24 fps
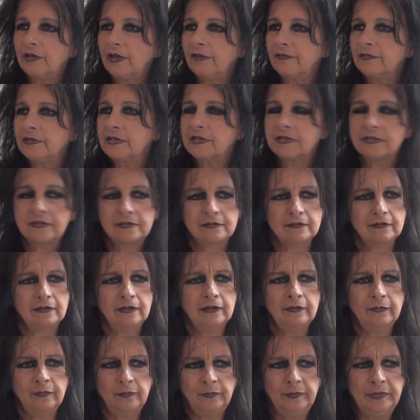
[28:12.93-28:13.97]
have this
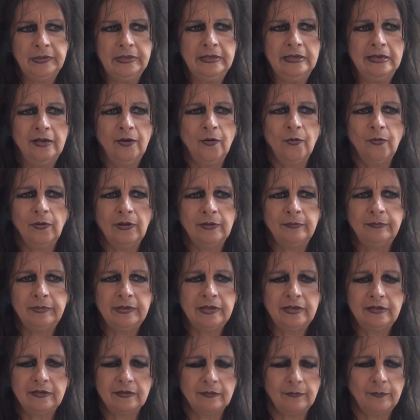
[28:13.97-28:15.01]
big ego and
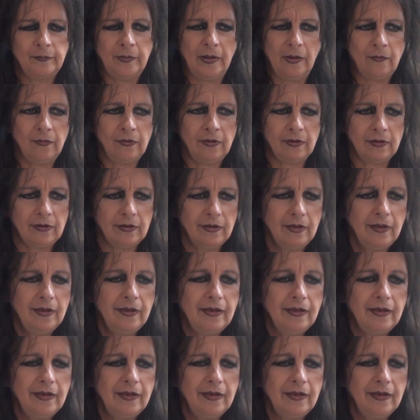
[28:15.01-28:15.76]
big power,